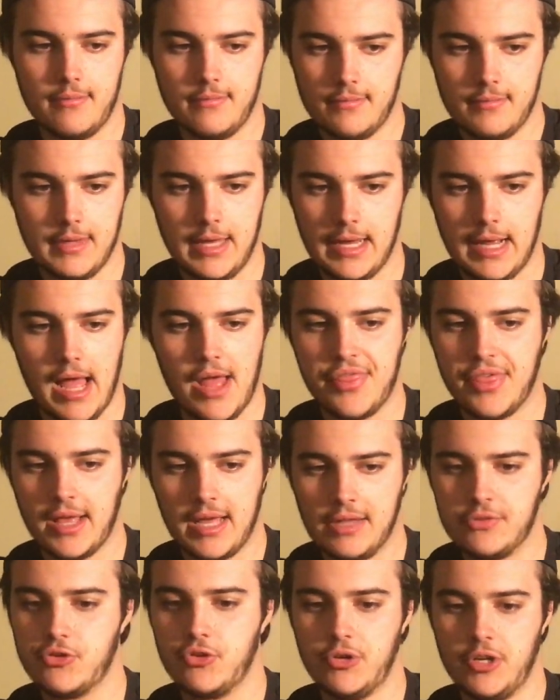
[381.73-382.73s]
Like, I think
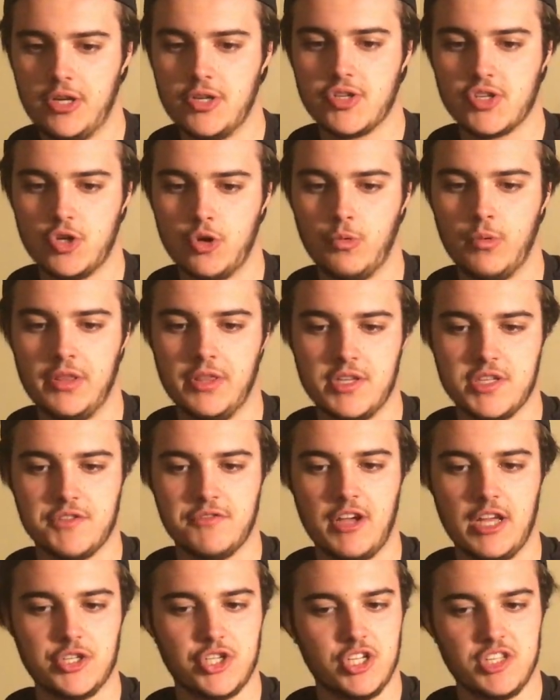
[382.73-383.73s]
Antonina's gonna win this
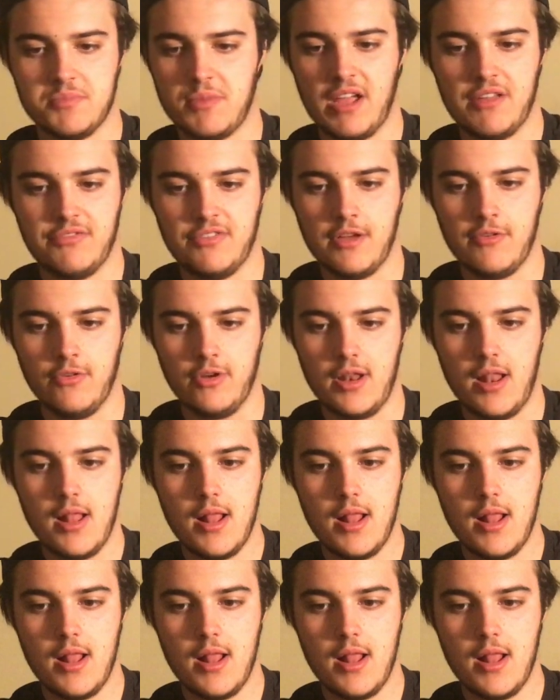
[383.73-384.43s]
fight. She's my favorite.